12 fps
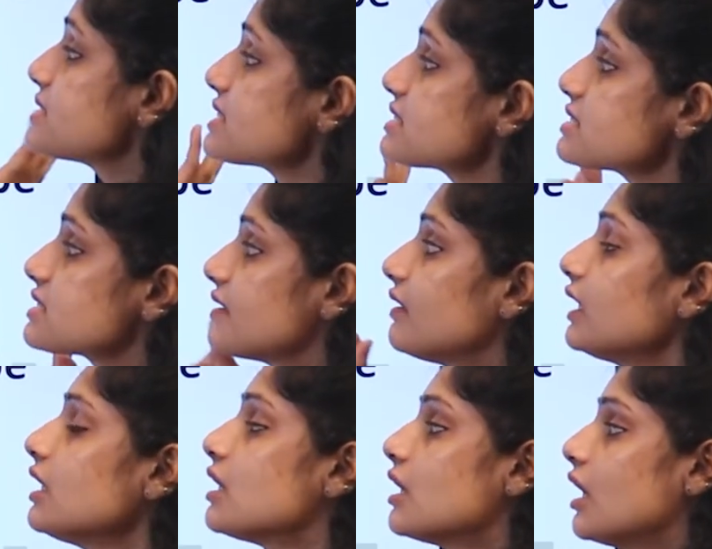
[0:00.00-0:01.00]
size is given,
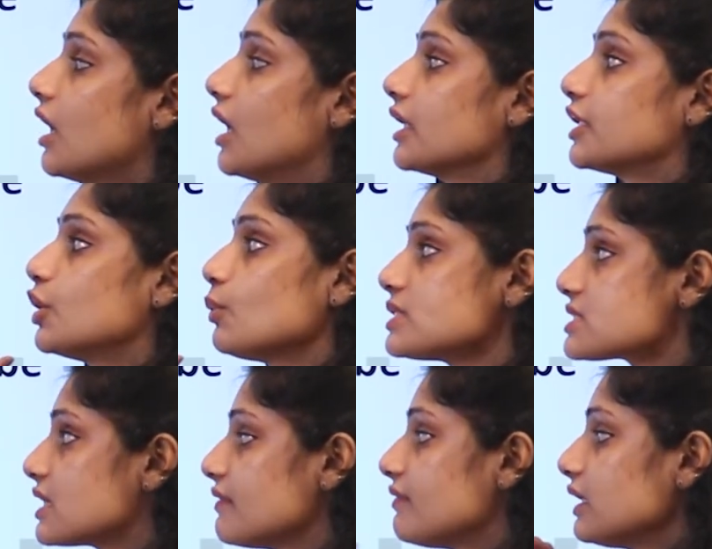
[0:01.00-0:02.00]
q is
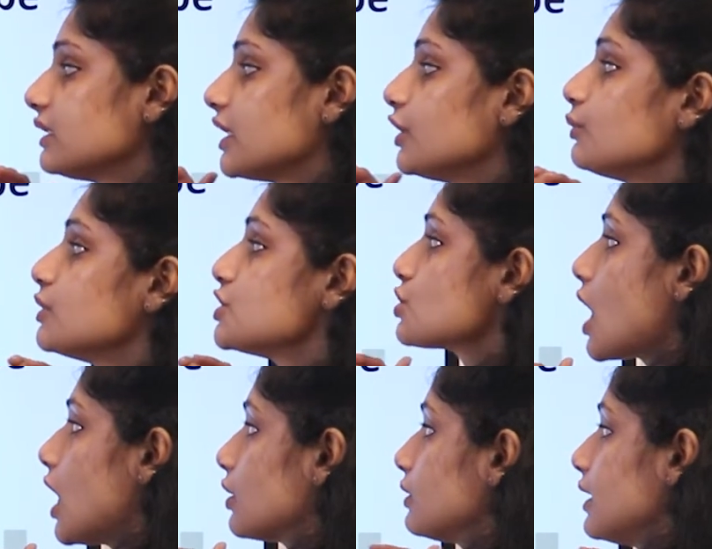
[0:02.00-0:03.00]
given, then you need to
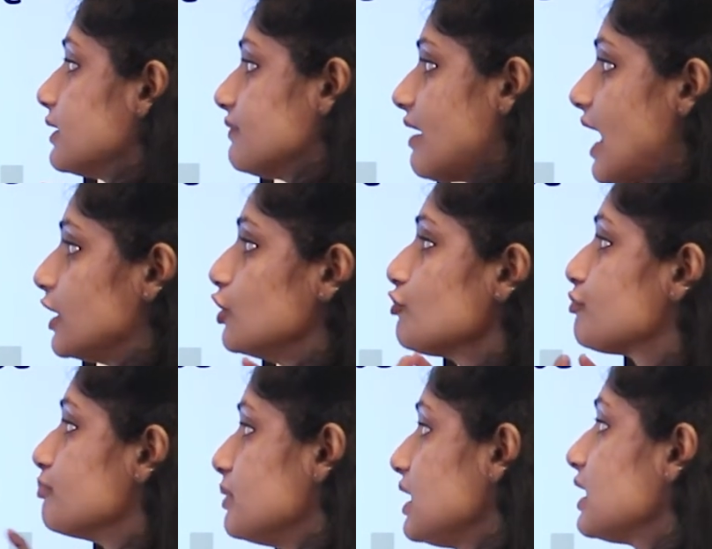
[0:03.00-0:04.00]
calculate the value of
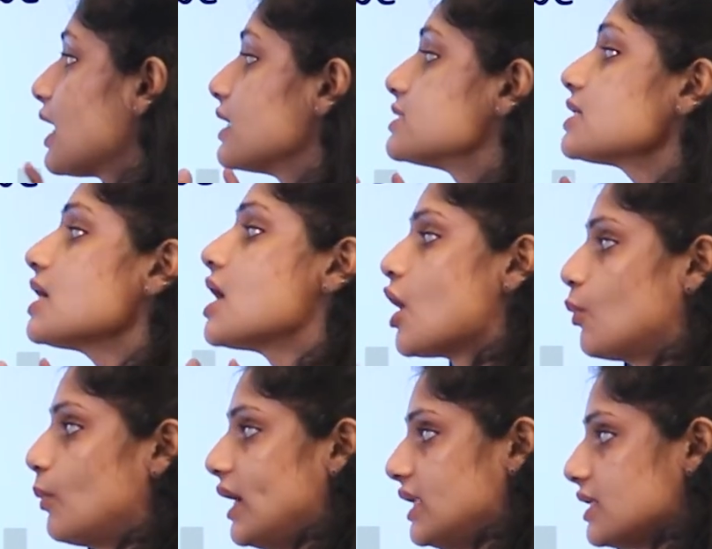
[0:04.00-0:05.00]
mean and
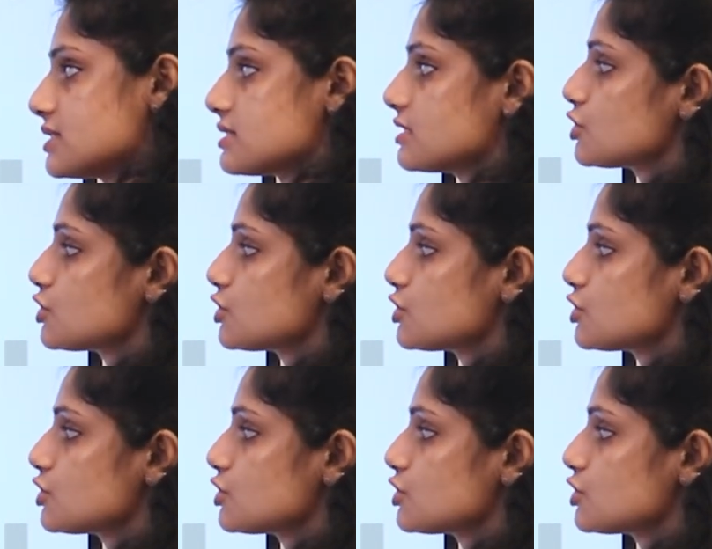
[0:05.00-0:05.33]
variance.